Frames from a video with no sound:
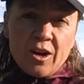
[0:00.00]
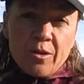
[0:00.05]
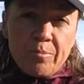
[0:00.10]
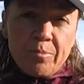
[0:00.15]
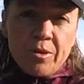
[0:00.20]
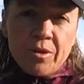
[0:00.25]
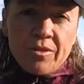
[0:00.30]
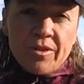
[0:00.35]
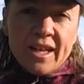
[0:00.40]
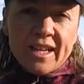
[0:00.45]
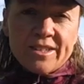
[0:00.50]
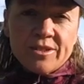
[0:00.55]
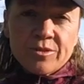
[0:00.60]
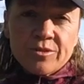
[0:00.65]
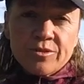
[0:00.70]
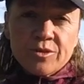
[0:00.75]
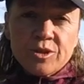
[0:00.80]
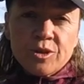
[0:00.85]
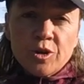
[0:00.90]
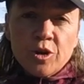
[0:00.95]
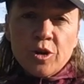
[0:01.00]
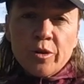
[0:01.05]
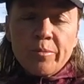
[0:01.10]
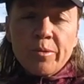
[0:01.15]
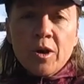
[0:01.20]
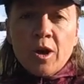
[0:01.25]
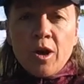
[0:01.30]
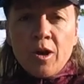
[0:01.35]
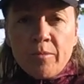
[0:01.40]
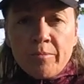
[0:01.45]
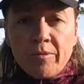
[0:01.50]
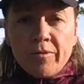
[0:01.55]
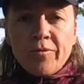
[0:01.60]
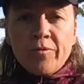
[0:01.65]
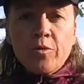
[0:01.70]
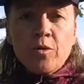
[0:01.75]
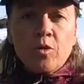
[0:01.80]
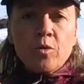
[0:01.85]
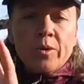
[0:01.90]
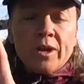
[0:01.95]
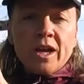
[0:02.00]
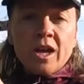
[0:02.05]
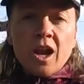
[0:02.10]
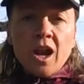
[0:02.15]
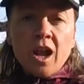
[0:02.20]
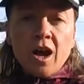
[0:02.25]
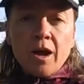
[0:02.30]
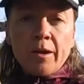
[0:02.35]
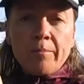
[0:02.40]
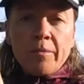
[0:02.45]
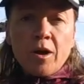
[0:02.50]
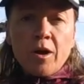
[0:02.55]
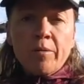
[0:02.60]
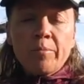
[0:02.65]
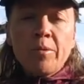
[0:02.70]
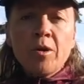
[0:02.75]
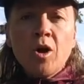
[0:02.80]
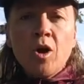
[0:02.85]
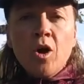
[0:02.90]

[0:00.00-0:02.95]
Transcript: I'll put that on top before we climb up